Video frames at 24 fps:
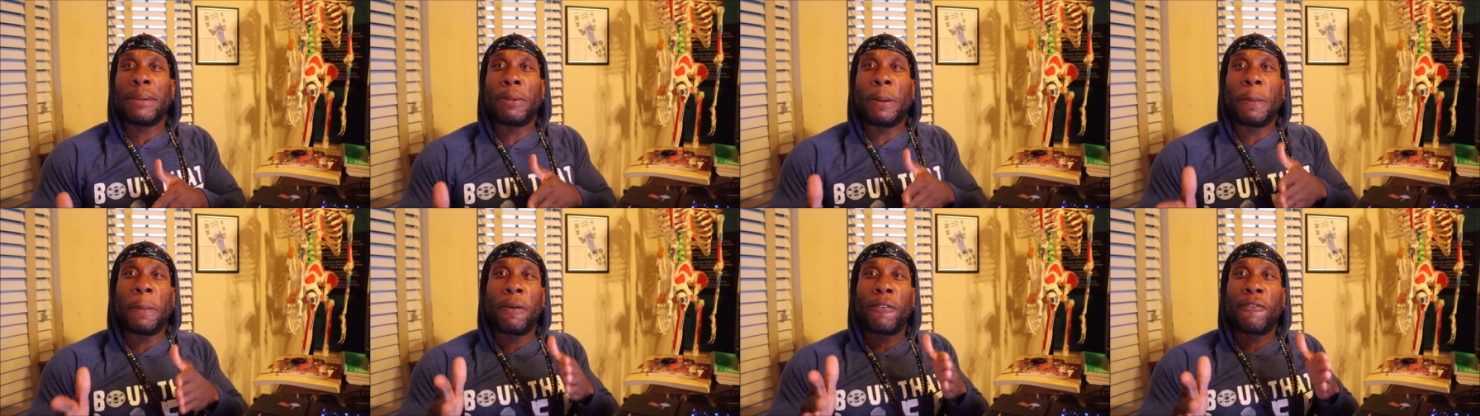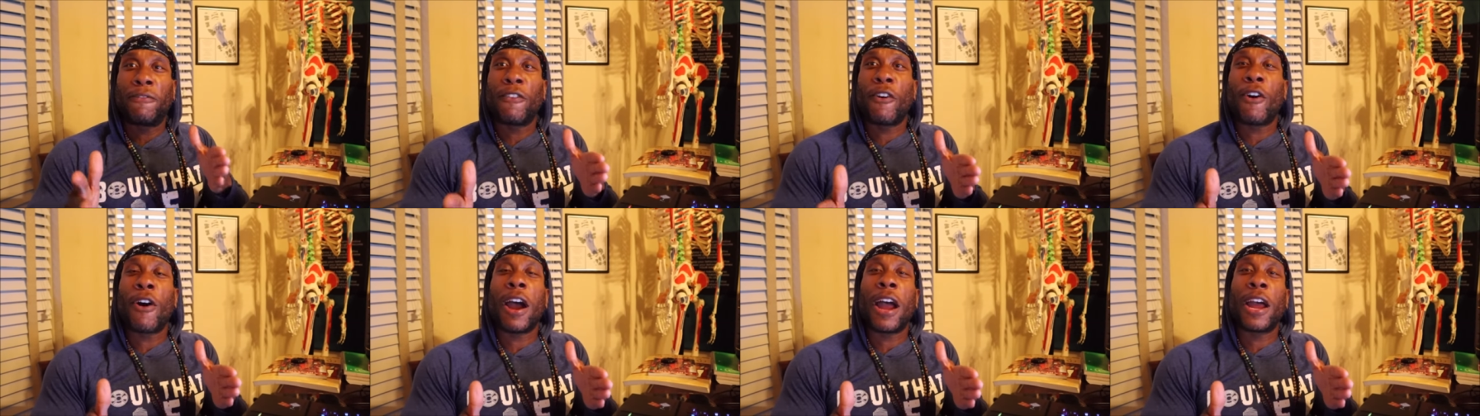But
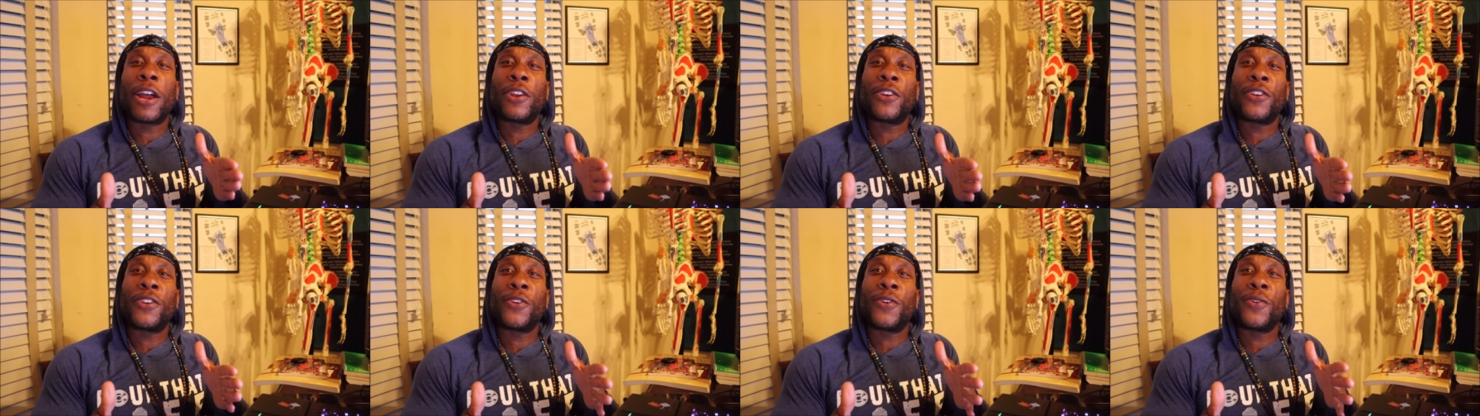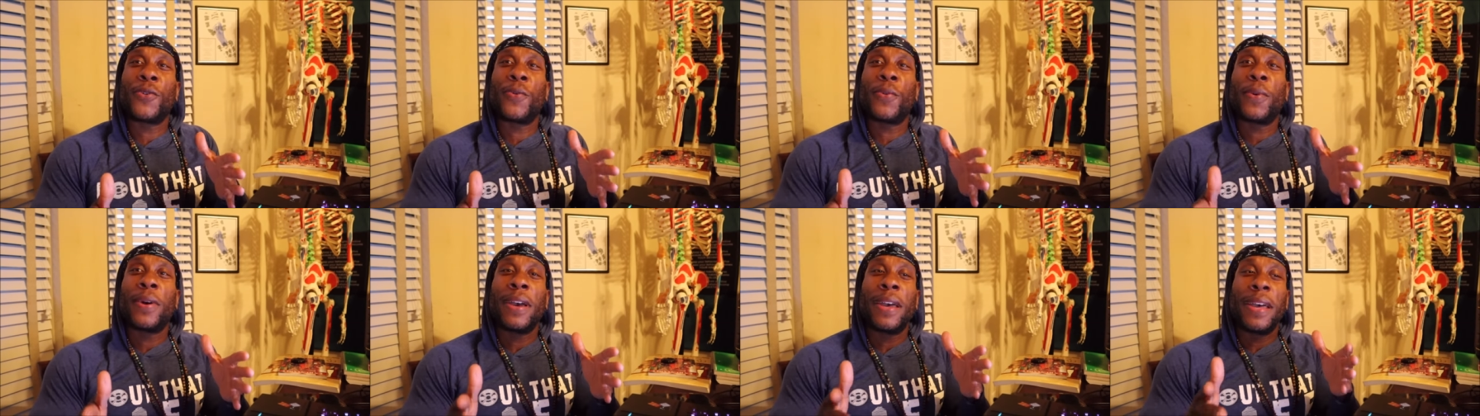before I
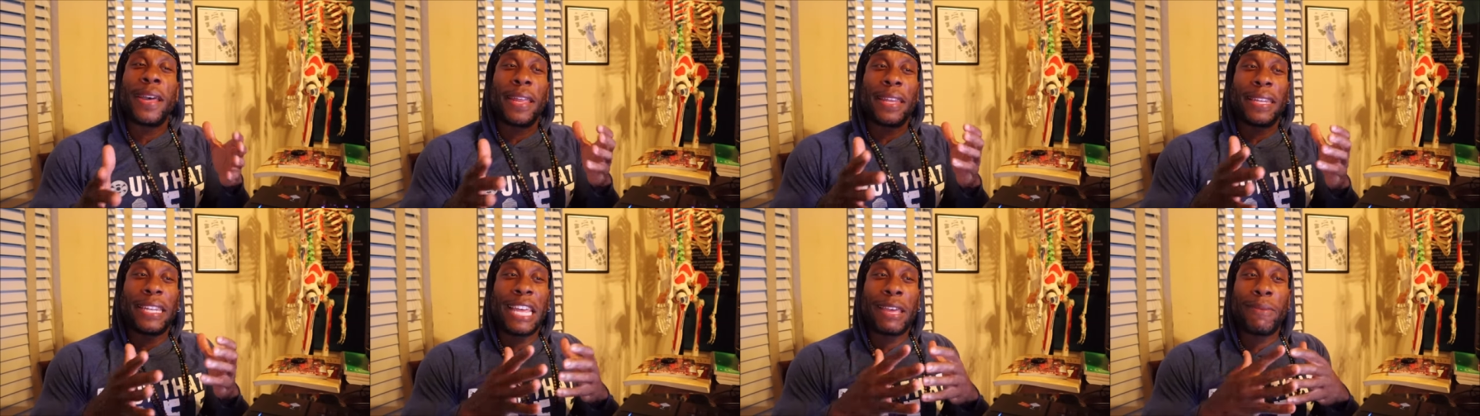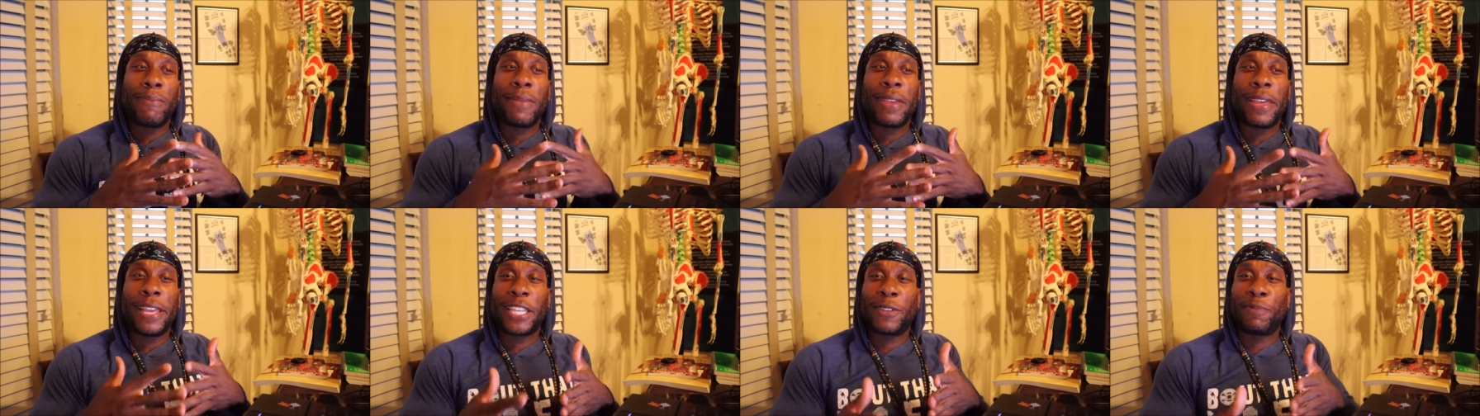do,
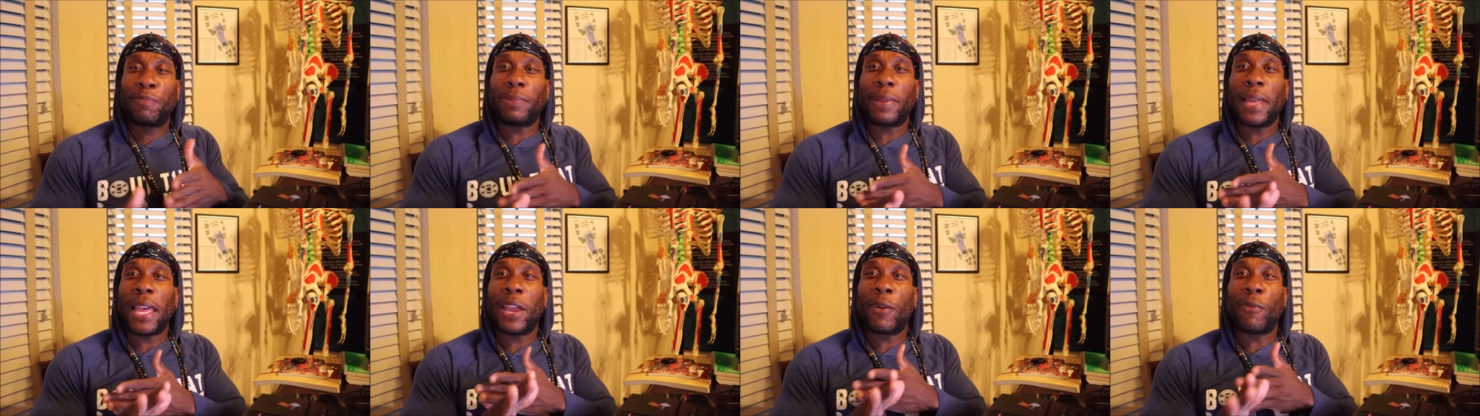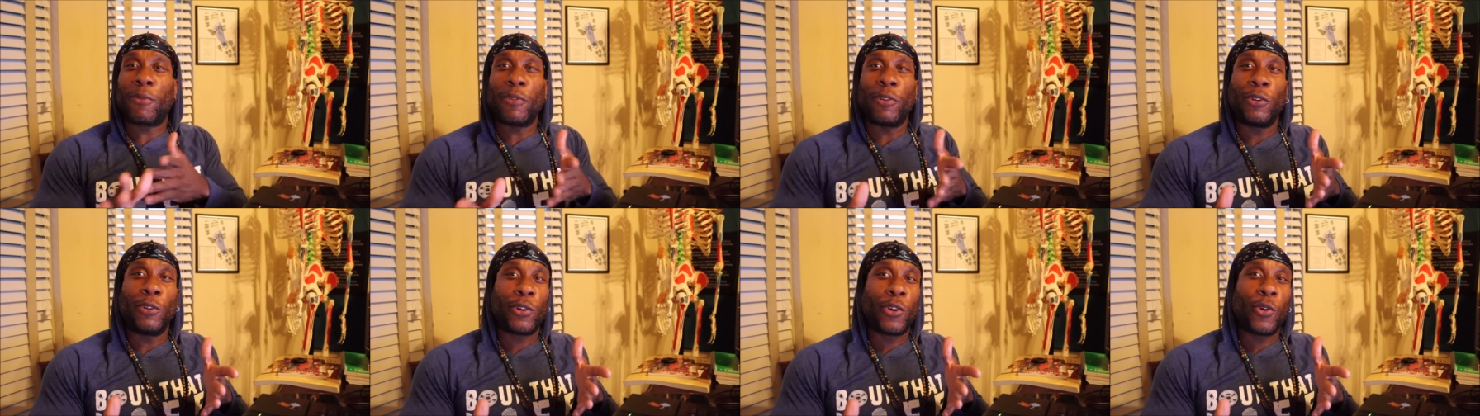let me
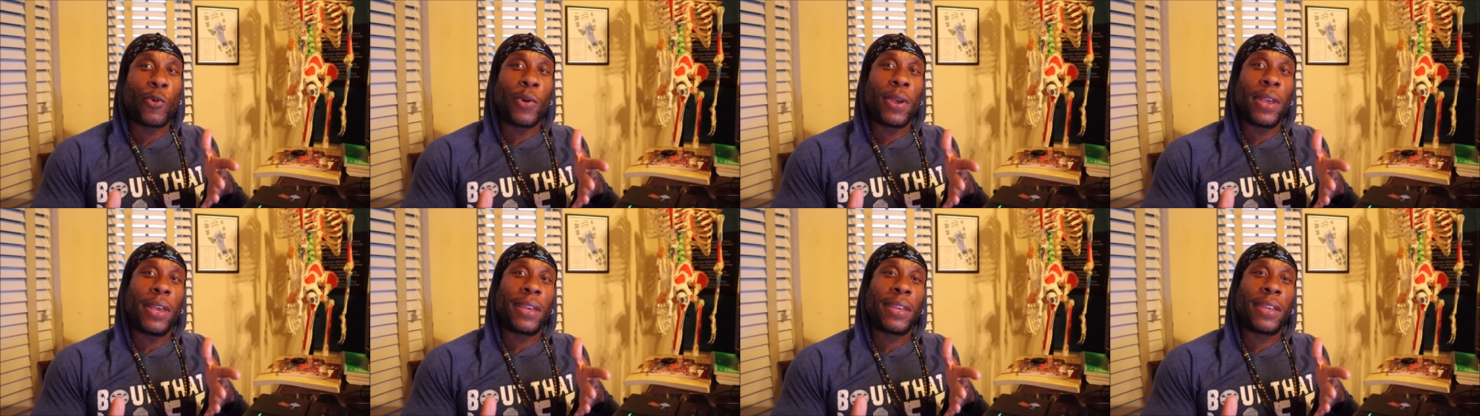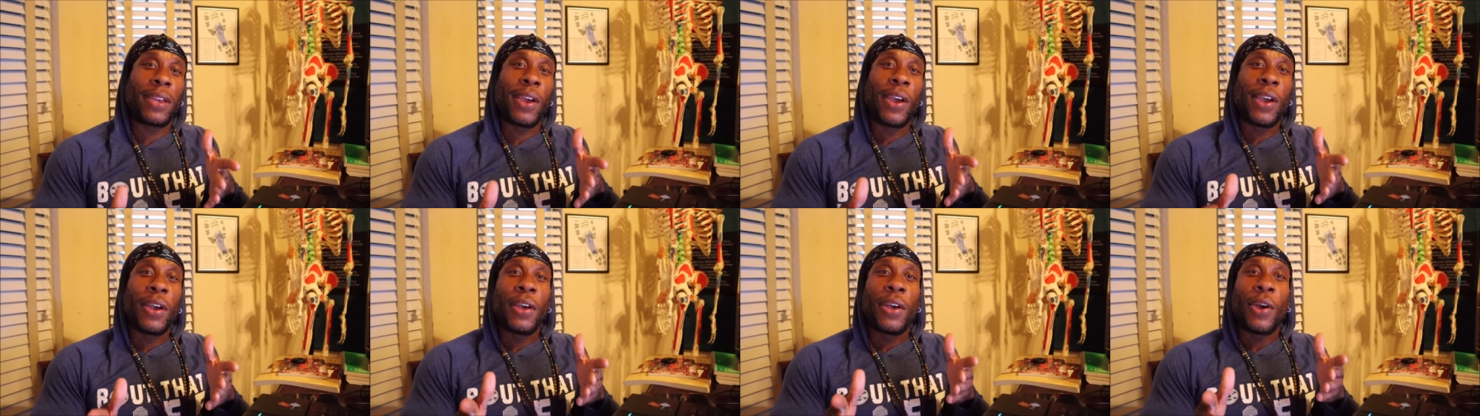explain real
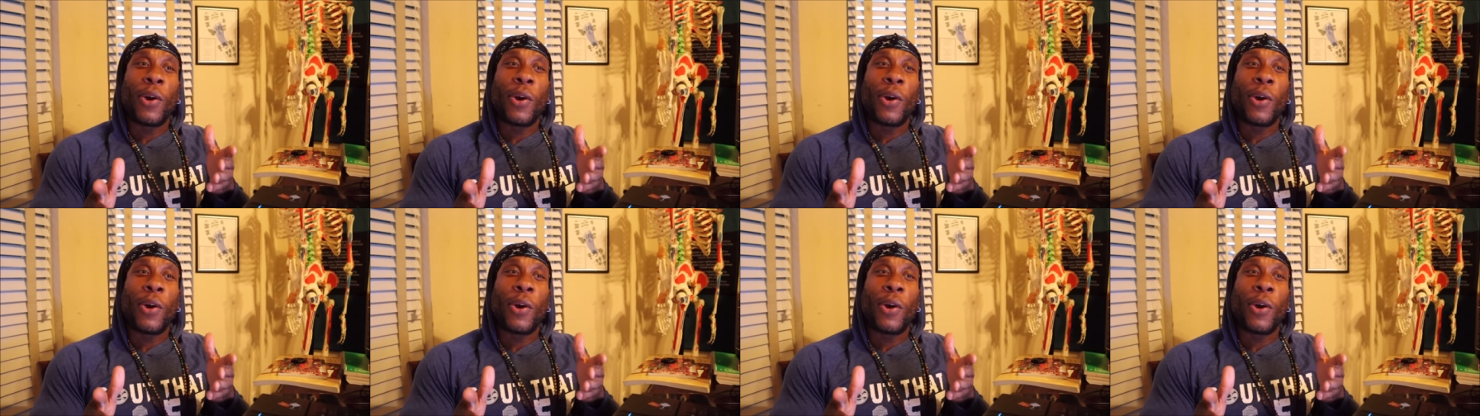quick